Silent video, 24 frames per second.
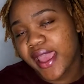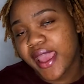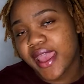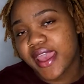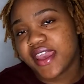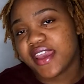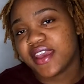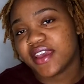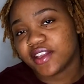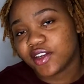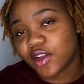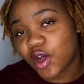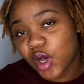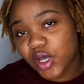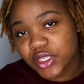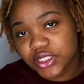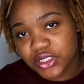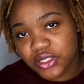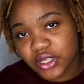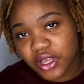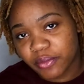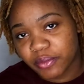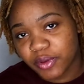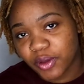And
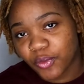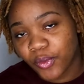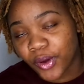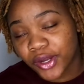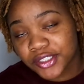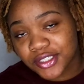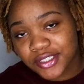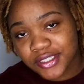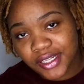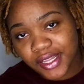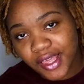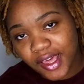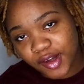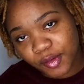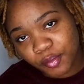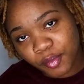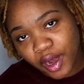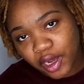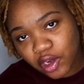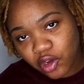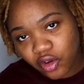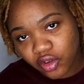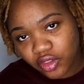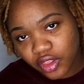also, I've been watching a lot of
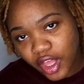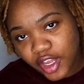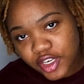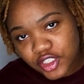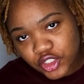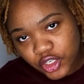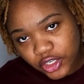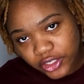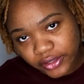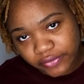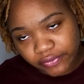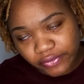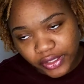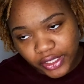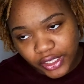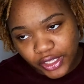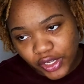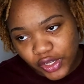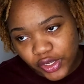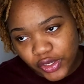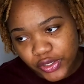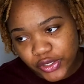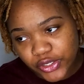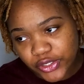micro lock journey
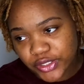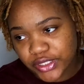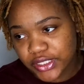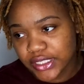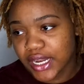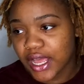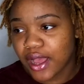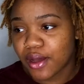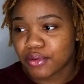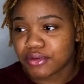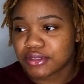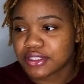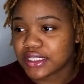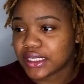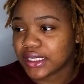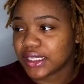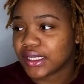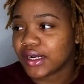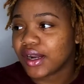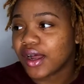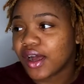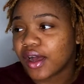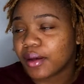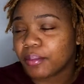videos, and I was thinking,
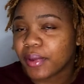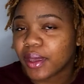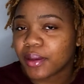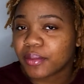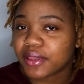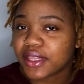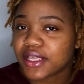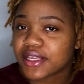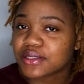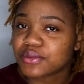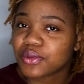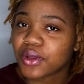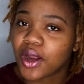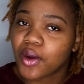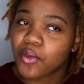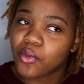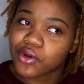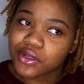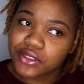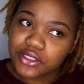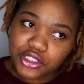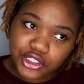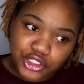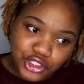oh, maybe that's what I
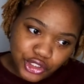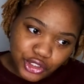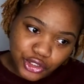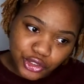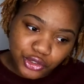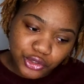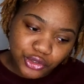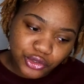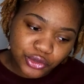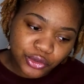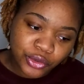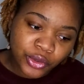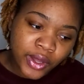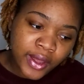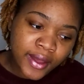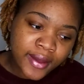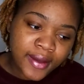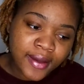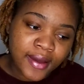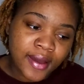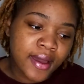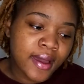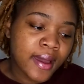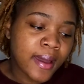wanted to do.
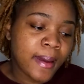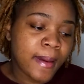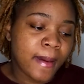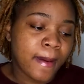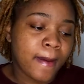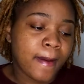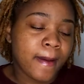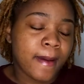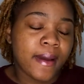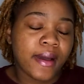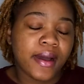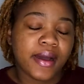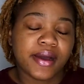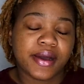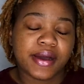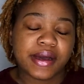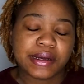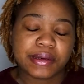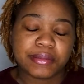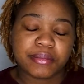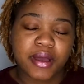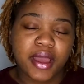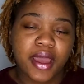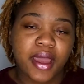
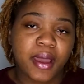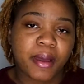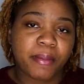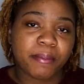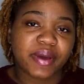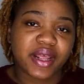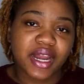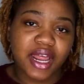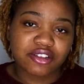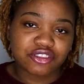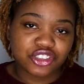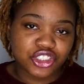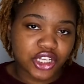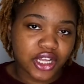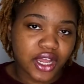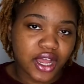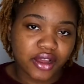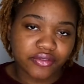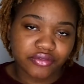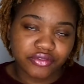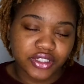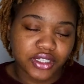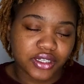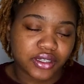But
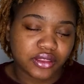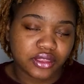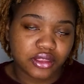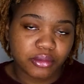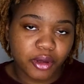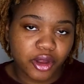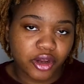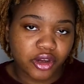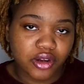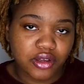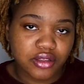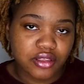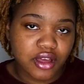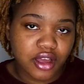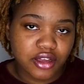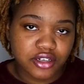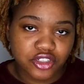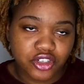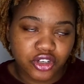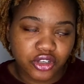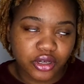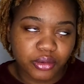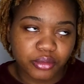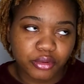I've done the micro lock
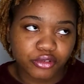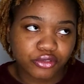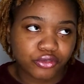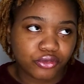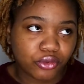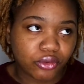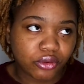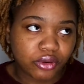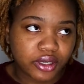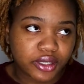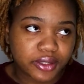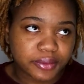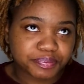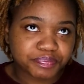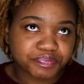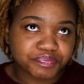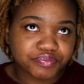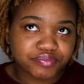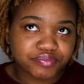journey before